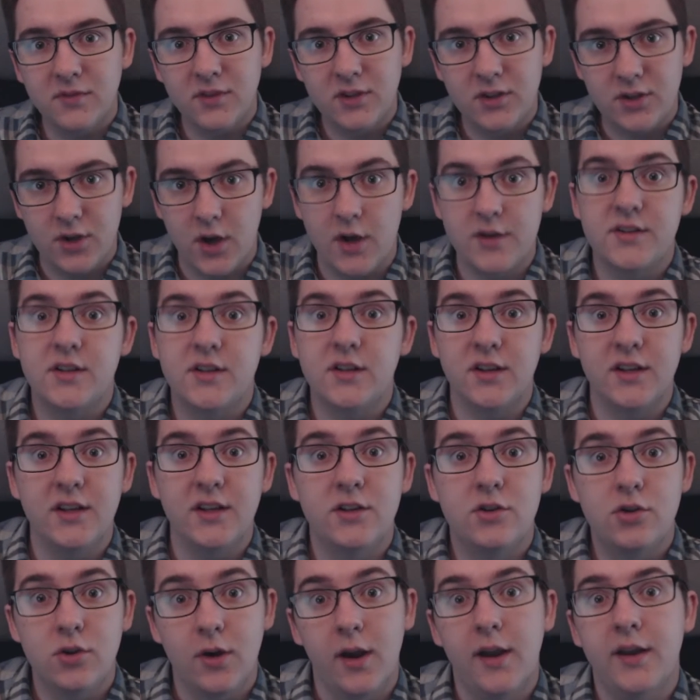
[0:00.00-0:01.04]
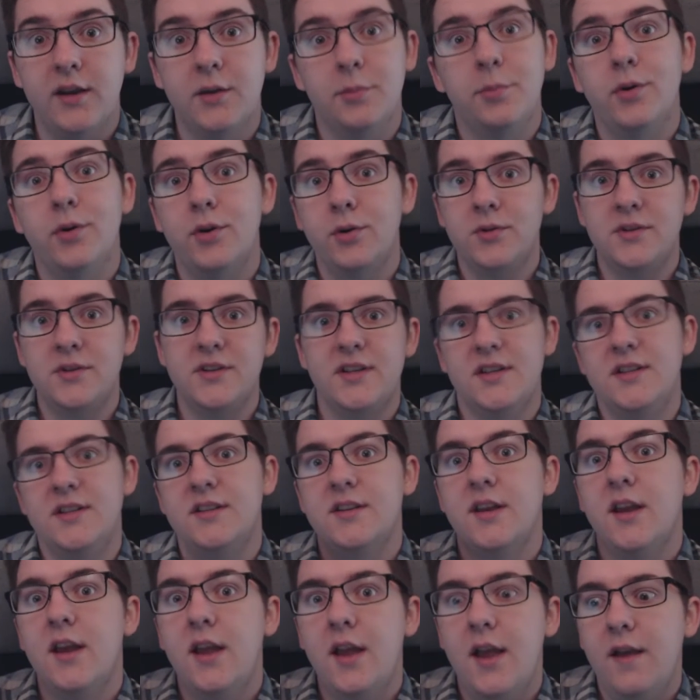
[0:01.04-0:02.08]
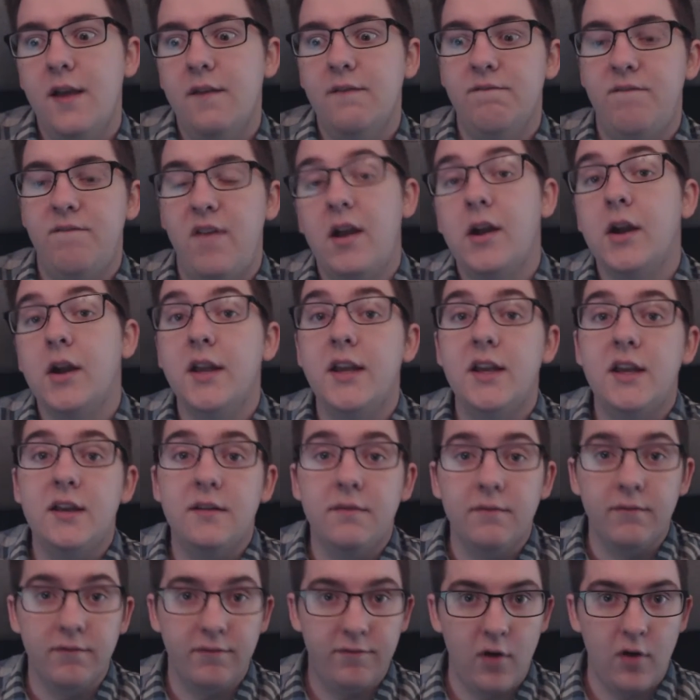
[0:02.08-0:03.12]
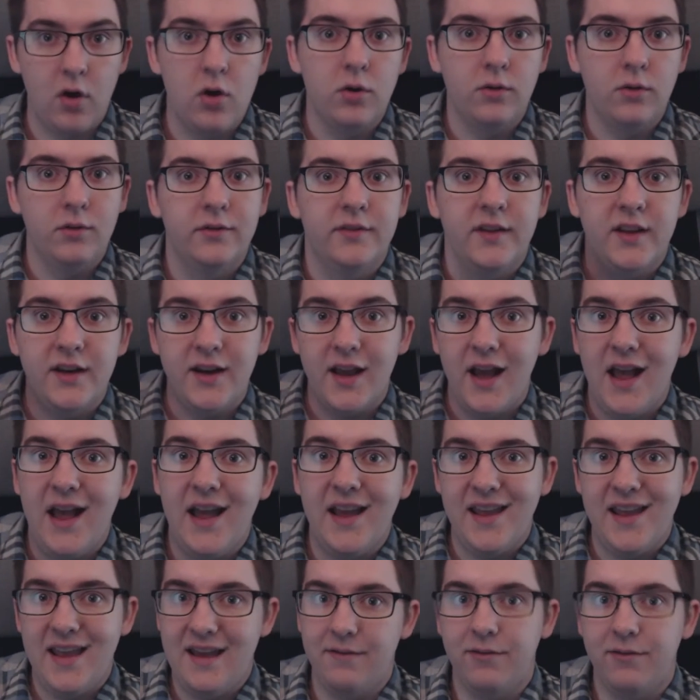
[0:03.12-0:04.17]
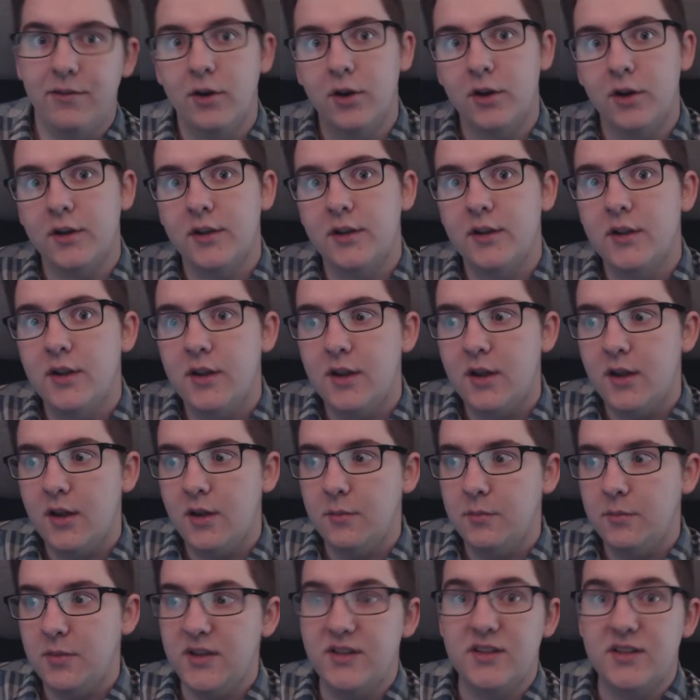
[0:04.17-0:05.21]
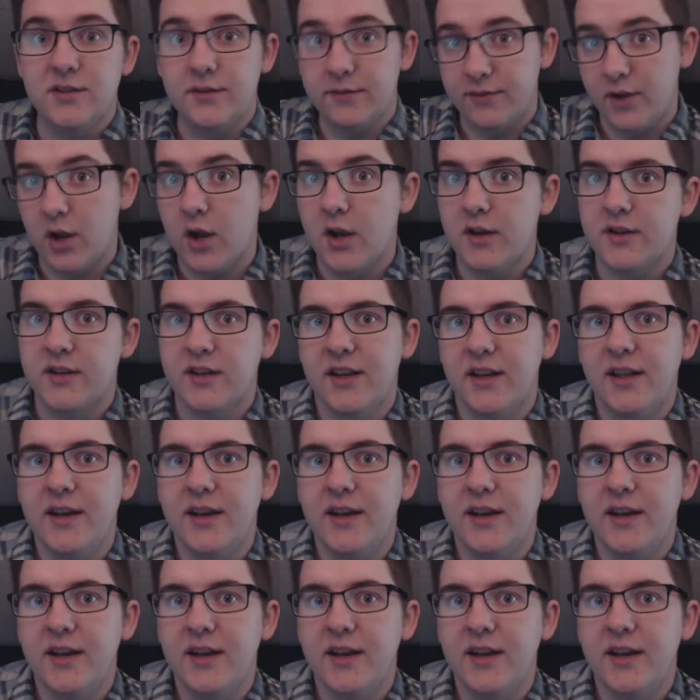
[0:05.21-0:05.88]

constantly trying to produce these very involved and high effort pieces of content.